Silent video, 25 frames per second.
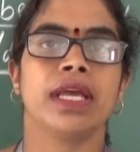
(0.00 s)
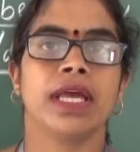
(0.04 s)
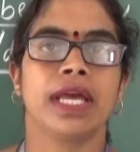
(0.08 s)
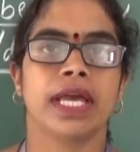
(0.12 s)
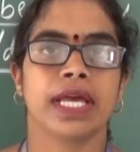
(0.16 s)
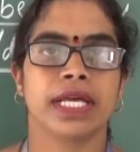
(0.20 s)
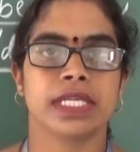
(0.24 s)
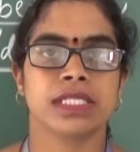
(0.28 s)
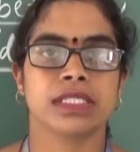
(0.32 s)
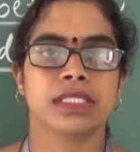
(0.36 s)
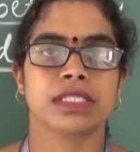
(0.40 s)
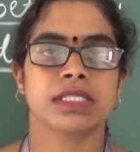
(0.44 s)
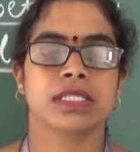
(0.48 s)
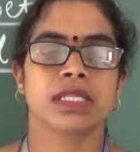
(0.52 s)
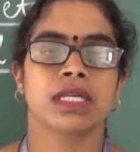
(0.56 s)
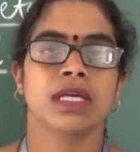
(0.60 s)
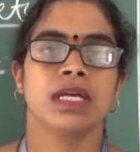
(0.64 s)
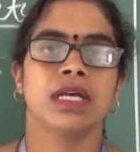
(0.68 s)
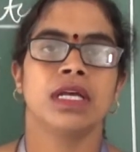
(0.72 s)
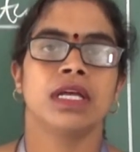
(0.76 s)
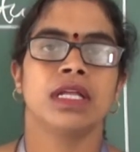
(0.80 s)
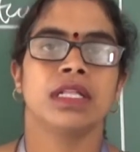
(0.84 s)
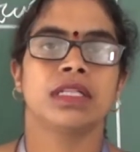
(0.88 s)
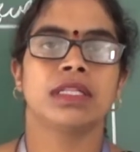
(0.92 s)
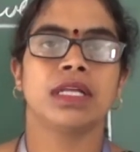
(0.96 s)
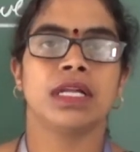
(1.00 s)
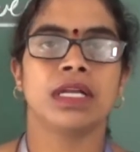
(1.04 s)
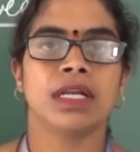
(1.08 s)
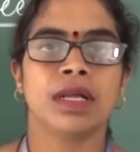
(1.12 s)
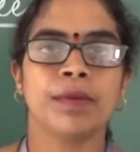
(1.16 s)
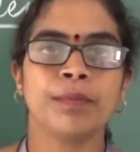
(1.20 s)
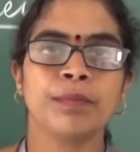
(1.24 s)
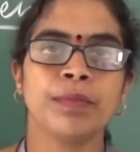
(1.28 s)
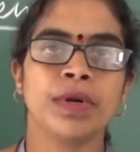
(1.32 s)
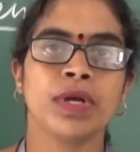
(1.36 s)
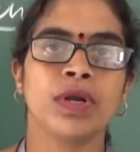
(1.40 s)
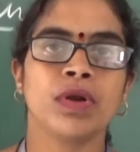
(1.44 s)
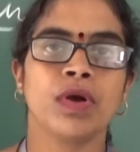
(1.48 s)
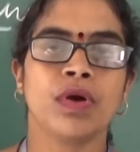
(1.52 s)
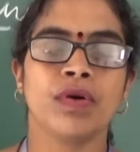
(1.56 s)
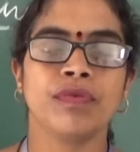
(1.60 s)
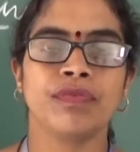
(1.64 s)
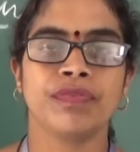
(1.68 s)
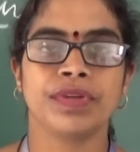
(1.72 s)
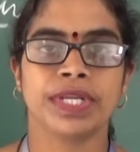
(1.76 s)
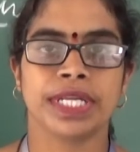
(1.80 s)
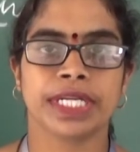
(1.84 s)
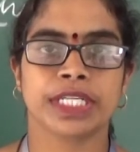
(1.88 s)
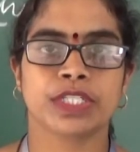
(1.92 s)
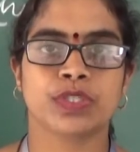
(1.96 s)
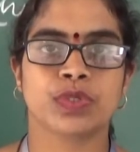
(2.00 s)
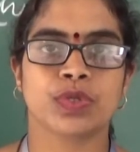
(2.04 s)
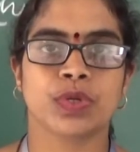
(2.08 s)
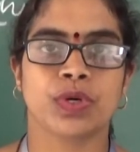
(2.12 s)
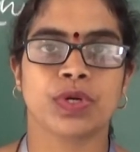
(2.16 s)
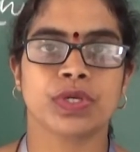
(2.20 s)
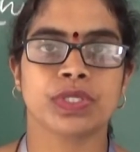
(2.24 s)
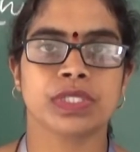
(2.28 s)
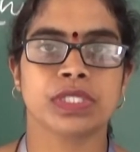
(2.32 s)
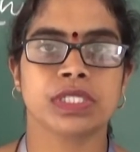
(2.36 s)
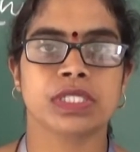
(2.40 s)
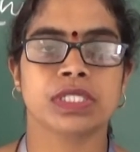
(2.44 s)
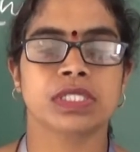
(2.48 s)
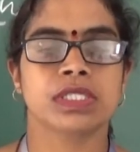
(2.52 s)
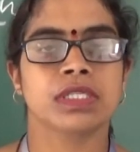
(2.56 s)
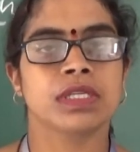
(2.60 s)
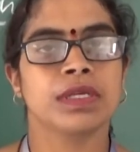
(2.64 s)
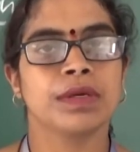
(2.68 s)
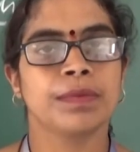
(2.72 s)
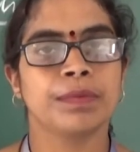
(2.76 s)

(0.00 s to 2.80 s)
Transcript: as the number of electrons